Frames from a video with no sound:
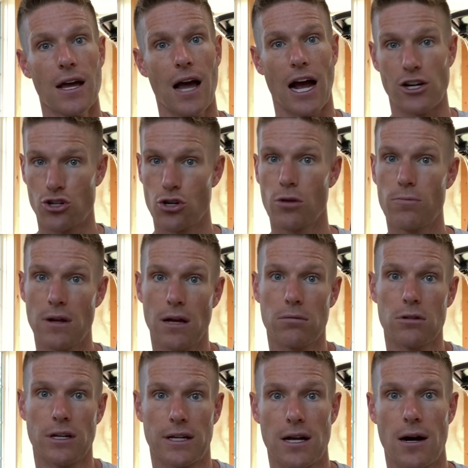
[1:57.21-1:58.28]
I should be able
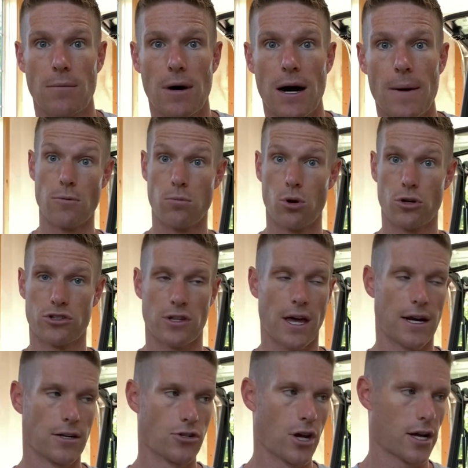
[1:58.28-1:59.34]
to come up and push that
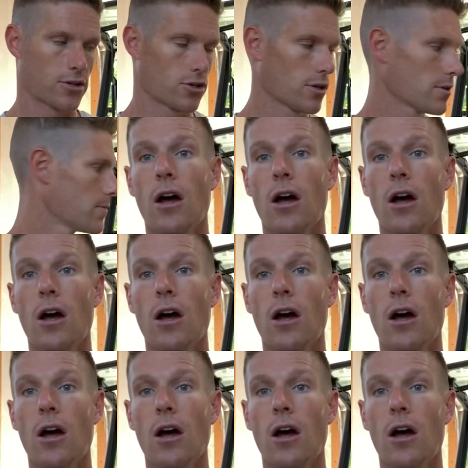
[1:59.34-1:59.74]
injection.